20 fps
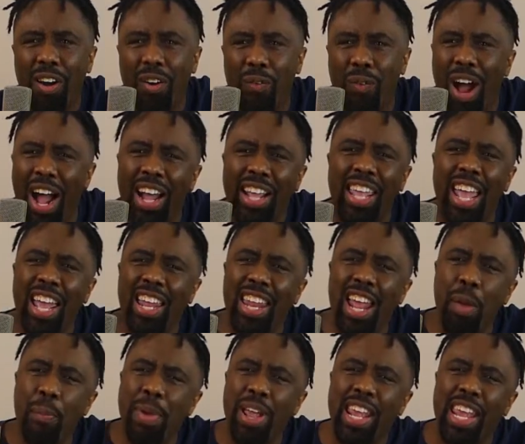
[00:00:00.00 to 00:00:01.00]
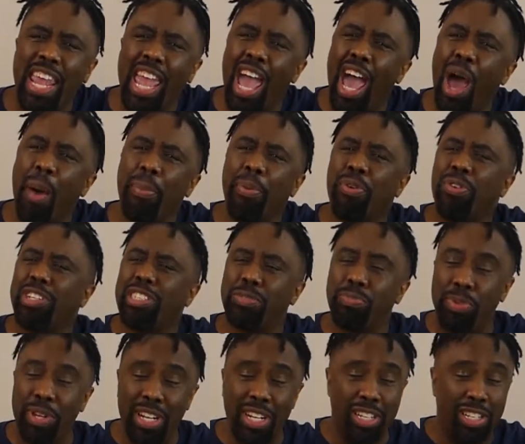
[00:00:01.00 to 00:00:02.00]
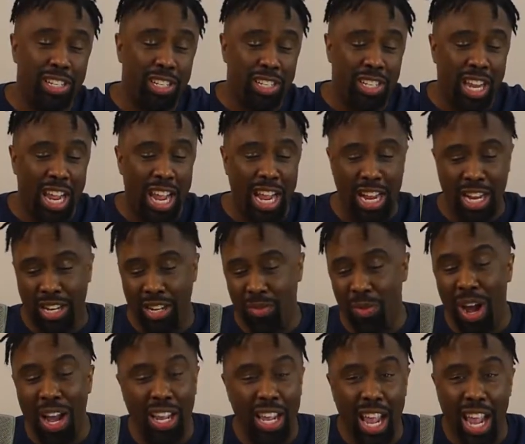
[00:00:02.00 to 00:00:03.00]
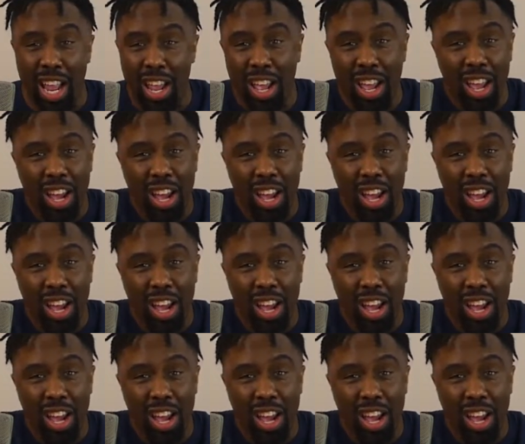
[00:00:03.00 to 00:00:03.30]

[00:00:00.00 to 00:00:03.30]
Why can't there be capital expenditures change? Why can't